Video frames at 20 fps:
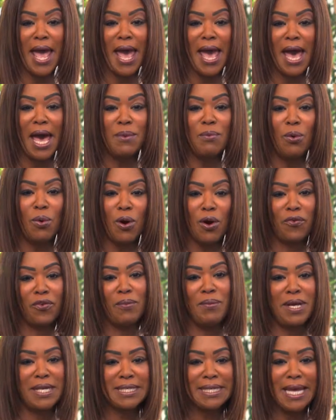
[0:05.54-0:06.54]
and more
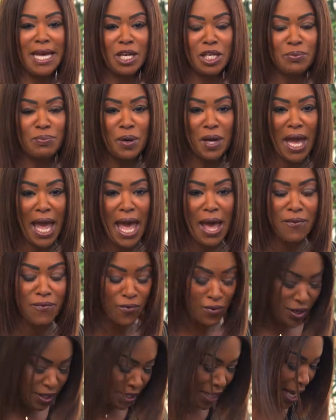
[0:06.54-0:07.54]
from his latest book,
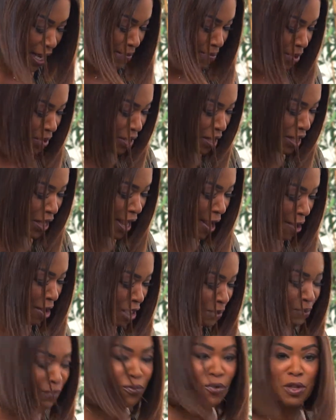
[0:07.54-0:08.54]
Everyday
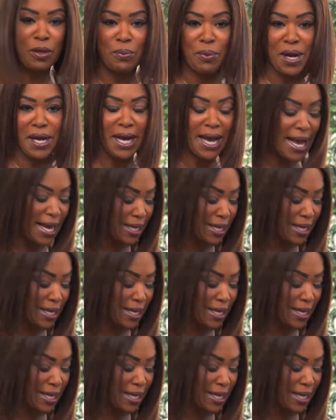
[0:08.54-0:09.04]
Millionaires. Before the break, I